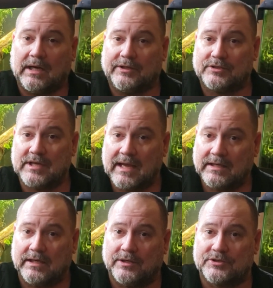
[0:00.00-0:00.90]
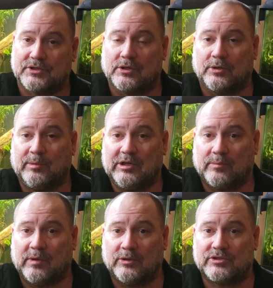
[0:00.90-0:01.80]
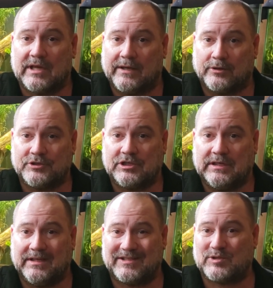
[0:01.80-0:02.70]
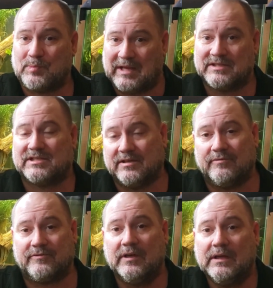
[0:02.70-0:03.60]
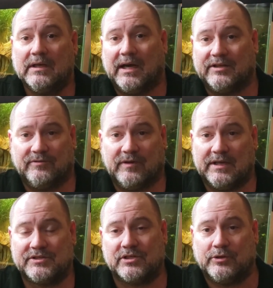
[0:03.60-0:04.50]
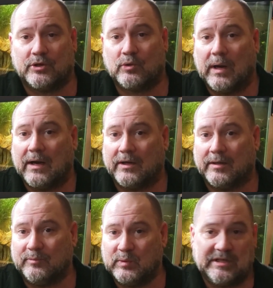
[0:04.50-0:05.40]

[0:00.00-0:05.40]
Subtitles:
Your tank heaters are going to be your most energy expensive device in your aquarium.